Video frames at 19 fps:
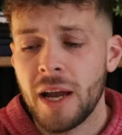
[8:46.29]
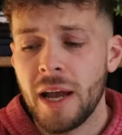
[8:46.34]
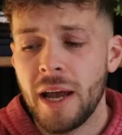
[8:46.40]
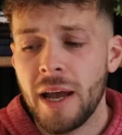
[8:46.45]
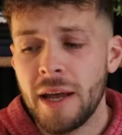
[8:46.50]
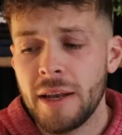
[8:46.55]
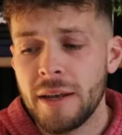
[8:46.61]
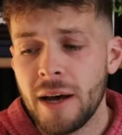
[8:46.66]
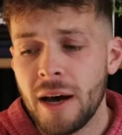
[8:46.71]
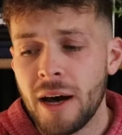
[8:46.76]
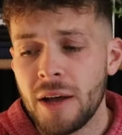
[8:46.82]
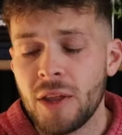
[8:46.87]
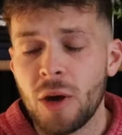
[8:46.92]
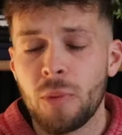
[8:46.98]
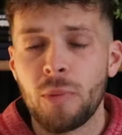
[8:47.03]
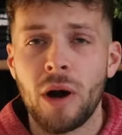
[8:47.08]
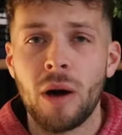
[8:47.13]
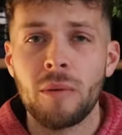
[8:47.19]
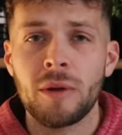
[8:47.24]
and uh, they'll
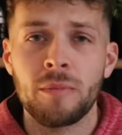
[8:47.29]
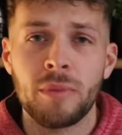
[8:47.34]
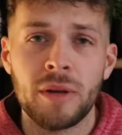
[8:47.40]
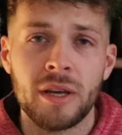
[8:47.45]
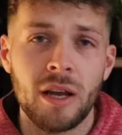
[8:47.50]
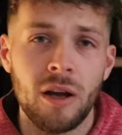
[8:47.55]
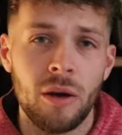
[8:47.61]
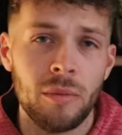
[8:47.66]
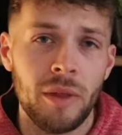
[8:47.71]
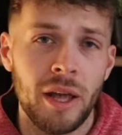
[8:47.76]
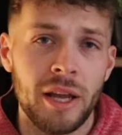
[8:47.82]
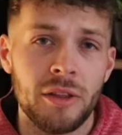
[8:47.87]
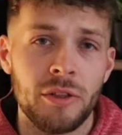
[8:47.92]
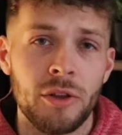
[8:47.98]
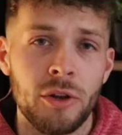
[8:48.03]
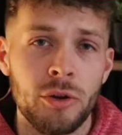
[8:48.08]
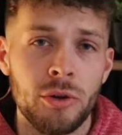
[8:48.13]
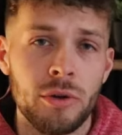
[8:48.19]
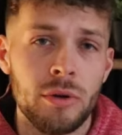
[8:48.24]
probably become like
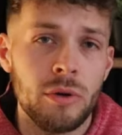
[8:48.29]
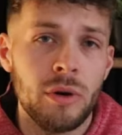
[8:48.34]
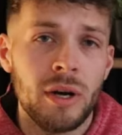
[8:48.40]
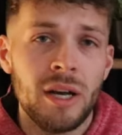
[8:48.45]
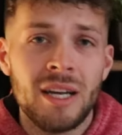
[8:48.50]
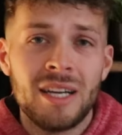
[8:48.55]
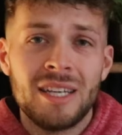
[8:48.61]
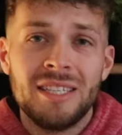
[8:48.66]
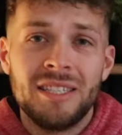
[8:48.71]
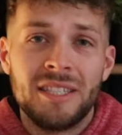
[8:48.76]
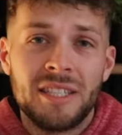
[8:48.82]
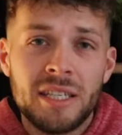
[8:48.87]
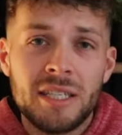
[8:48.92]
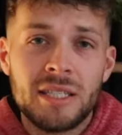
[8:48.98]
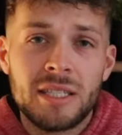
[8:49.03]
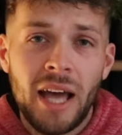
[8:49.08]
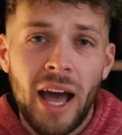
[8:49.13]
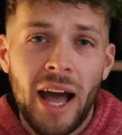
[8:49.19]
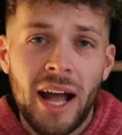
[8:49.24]
the new
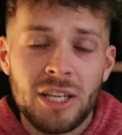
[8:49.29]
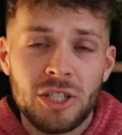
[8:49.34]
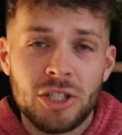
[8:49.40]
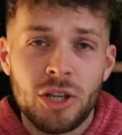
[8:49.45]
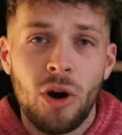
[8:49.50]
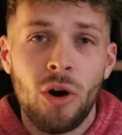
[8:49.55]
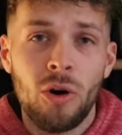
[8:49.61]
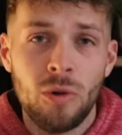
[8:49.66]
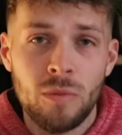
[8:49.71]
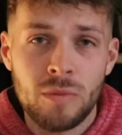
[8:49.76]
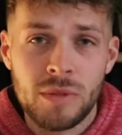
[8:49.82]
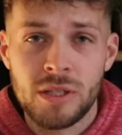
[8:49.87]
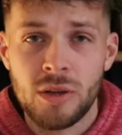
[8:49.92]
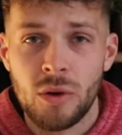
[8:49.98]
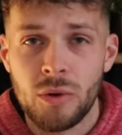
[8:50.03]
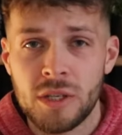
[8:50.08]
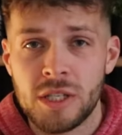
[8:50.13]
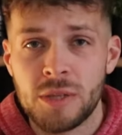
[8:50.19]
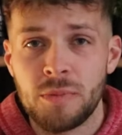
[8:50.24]
detached home,
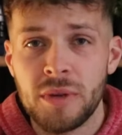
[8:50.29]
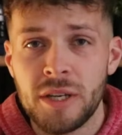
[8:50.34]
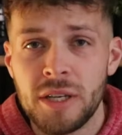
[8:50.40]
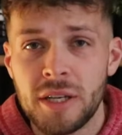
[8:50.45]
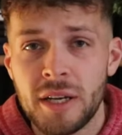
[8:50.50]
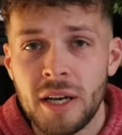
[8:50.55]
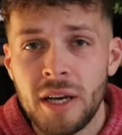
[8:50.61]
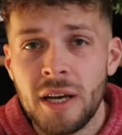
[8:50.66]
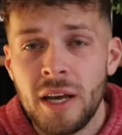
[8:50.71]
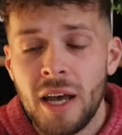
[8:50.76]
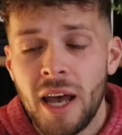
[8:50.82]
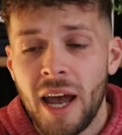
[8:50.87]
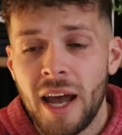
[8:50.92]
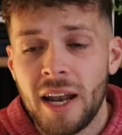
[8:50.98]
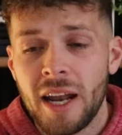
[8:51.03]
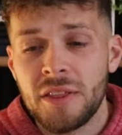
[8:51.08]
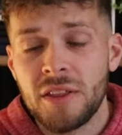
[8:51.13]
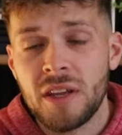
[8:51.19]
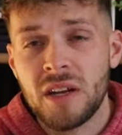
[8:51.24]
so to speak.
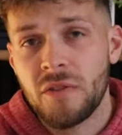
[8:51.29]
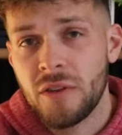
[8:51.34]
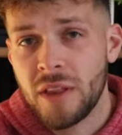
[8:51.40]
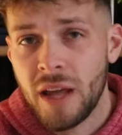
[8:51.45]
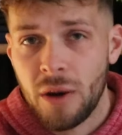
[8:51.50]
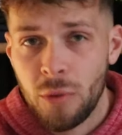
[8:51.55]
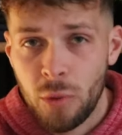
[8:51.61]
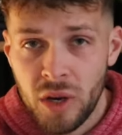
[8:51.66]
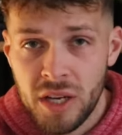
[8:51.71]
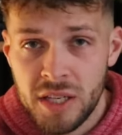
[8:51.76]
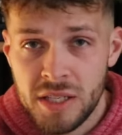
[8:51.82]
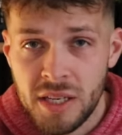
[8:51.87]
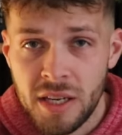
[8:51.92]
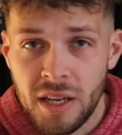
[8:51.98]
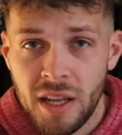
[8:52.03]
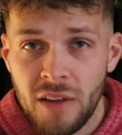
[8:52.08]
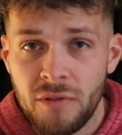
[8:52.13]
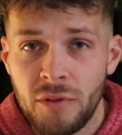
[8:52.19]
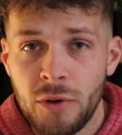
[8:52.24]
And I think for that
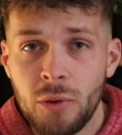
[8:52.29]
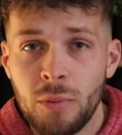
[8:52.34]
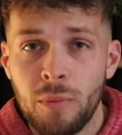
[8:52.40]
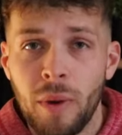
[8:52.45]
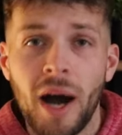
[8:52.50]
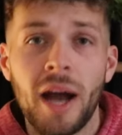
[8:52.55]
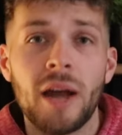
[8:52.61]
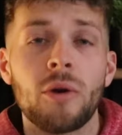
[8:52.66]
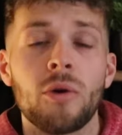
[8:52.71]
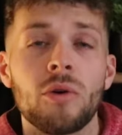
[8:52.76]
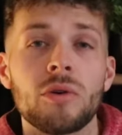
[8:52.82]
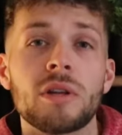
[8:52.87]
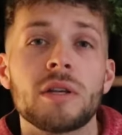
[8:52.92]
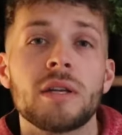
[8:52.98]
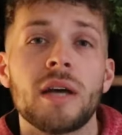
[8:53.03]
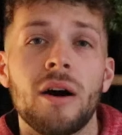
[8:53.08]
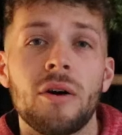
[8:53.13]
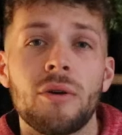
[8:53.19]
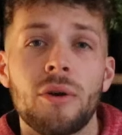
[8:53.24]
reason, if you buy and hold a
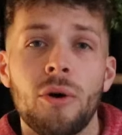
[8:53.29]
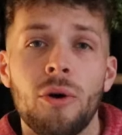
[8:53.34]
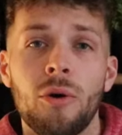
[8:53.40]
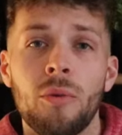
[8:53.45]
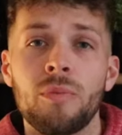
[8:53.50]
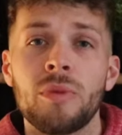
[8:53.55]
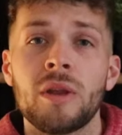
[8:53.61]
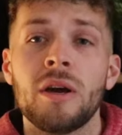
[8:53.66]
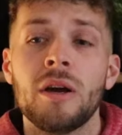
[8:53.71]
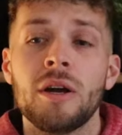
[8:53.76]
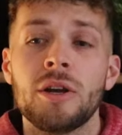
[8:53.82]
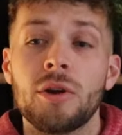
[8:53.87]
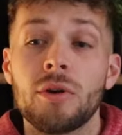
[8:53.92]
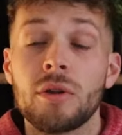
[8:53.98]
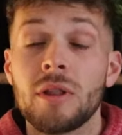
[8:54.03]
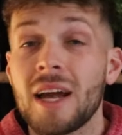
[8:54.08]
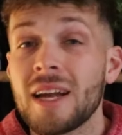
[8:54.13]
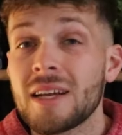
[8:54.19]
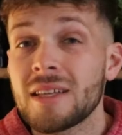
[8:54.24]
townhome, you're
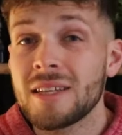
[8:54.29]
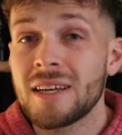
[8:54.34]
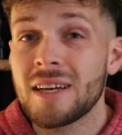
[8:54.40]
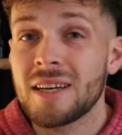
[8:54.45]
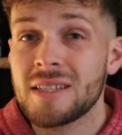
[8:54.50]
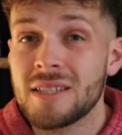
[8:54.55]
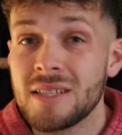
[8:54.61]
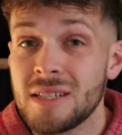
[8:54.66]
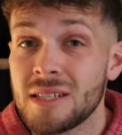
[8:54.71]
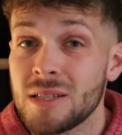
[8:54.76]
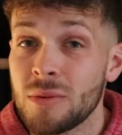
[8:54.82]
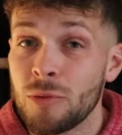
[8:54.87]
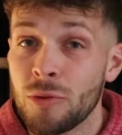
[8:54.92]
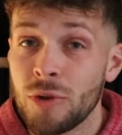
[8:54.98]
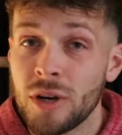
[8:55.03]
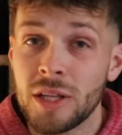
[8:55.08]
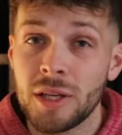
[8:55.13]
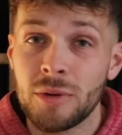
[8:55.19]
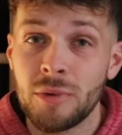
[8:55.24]
likely going to see some
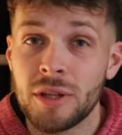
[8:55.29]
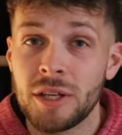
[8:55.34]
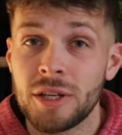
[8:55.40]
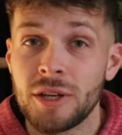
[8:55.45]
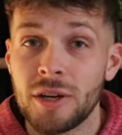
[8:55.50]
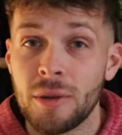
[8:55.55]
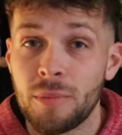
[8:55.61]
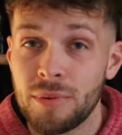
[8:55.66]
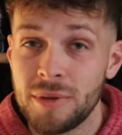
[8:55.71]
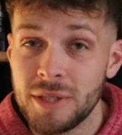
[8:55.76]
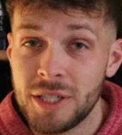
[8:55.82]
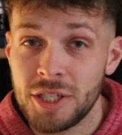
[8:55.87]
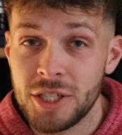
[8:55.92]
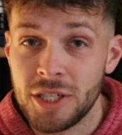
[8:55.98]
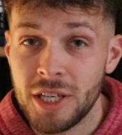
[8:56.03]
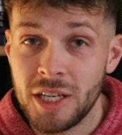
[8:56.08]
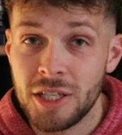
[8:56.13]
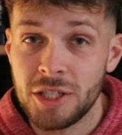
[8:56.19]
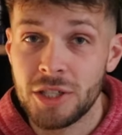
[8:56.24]
really, really good
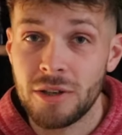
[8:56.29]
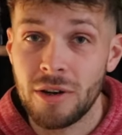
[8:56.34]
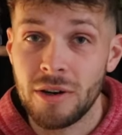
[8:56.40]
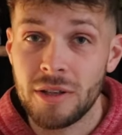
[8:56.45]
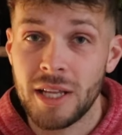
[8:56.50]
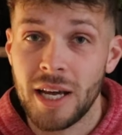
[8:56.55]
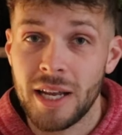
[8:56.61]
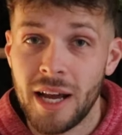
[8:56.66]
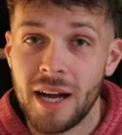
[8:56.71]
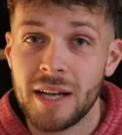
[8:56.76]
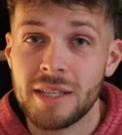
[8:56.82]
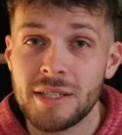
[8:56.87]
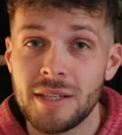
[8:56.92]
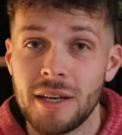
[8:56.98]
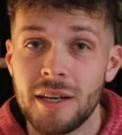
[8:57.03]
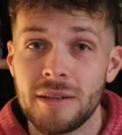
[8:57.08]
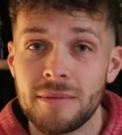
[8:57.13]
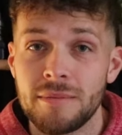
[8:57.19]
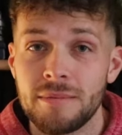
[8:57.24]
appreciation on that
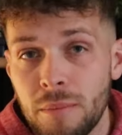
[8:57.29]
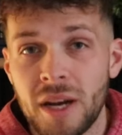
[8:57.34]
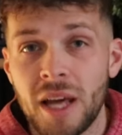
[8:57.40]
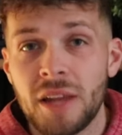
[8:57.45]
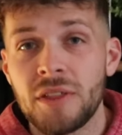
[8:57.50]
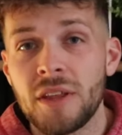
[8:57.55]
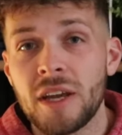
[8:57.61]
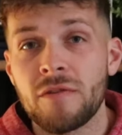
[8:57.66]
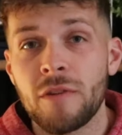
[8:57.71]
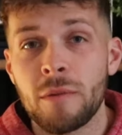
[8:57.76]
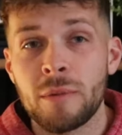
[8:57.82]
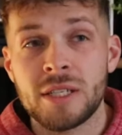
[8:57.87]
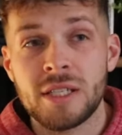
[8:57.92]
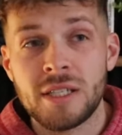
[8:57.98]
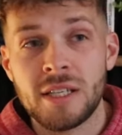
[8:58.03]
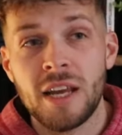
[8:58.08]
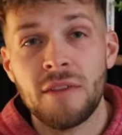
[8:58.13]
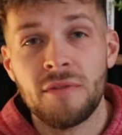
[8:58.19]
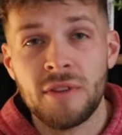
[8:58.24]
asset. But I think from a
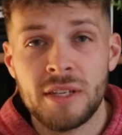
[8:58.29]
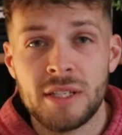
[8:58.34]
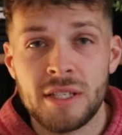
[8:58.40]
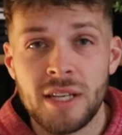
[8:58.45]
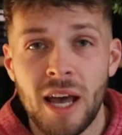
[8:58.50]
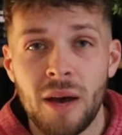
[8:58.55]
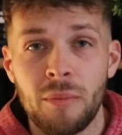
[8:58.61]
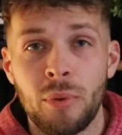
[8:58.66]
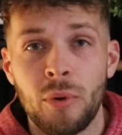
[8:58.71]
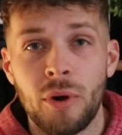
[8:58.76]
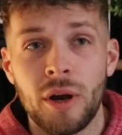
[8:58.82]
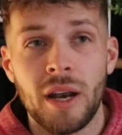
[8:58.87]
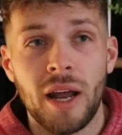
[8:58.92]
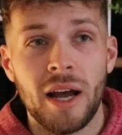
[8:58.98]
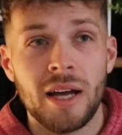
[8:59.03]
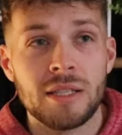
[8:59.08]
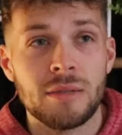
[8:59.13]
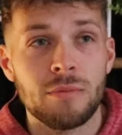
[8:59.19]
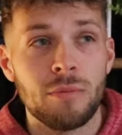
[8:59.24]
safety standpoint,
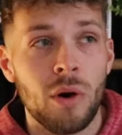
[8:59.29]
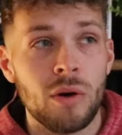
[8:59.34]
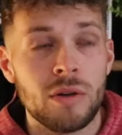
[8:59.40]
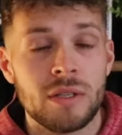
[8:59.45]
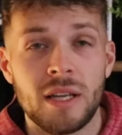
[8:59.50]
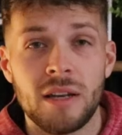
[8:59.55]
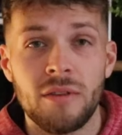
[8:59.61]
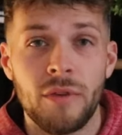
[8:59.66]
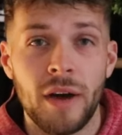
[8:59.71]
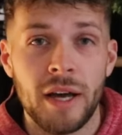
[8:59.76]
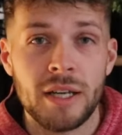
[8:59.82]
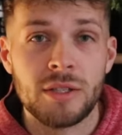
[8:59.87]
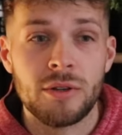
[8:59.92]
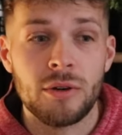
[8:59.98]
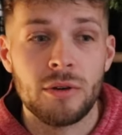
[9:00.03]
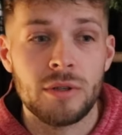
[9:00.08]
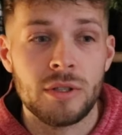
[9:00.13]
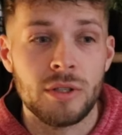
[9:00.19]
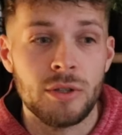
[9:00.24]
as most
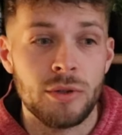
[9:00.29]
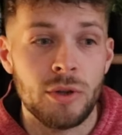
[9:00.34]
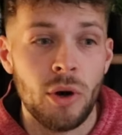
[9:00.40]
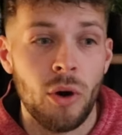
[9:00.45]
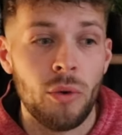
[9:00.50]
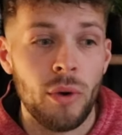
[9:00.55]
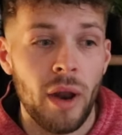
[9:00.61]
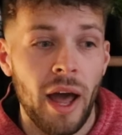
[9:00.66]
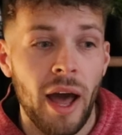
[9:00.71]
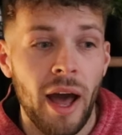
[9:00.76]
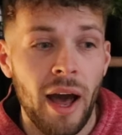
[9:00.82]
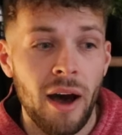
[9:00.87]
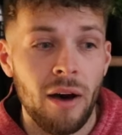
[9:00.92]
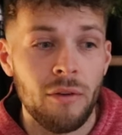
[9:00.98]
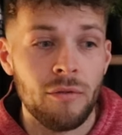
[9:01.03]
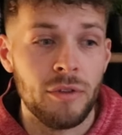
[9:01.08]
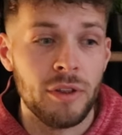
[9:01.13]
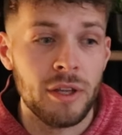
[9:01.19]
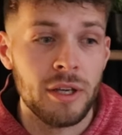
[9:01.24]
investors don't
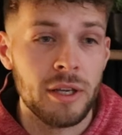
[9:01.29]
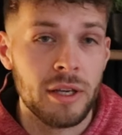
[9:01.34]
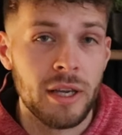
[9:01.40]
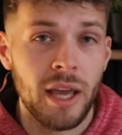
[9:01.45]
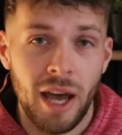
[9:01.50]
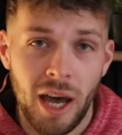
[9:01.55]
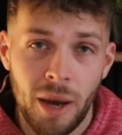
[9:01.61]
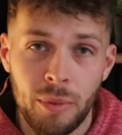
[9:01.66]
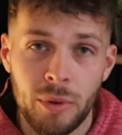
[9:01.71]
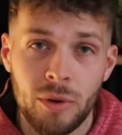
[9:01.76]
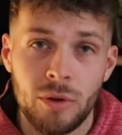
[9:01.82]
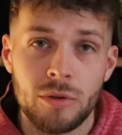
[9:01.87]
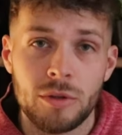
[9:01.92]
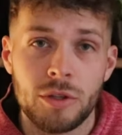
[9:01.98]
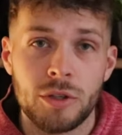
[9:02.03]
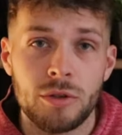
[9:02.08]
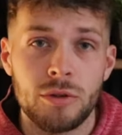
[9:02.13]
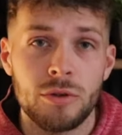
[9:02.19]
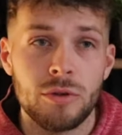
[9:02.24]
have the capital
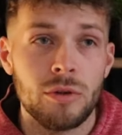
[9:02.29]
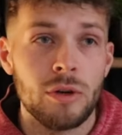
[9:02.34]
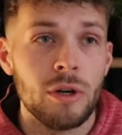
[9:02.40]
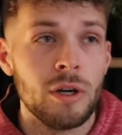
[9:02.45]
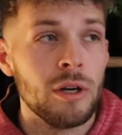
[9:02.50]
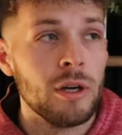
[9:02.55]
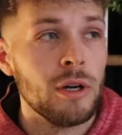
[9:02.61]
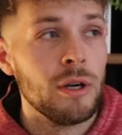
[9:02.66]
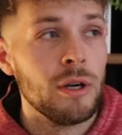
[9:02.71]
to,